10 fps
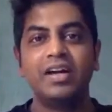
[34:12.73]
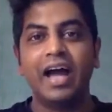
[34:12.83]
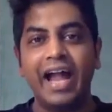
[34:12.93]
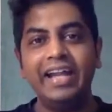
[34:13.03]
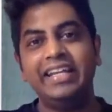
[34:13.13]

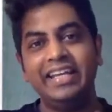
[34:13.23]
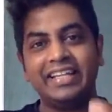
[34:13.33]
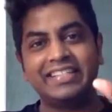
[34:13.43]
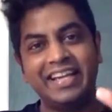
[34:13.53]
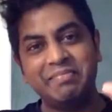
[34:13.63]

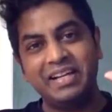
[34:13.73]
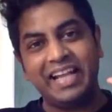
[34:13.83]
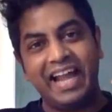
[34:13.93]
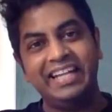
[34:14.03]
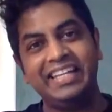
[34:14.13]
anti-assignment,
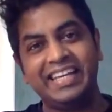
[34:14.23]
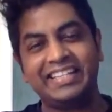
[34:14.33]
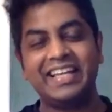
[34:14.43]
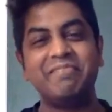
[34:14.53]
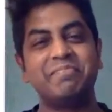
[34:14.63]

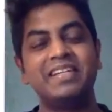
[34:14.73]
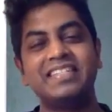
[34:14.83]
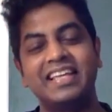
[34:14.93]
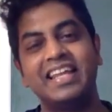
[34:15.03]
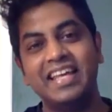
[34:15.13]
anti-exam
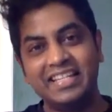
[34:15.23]
person.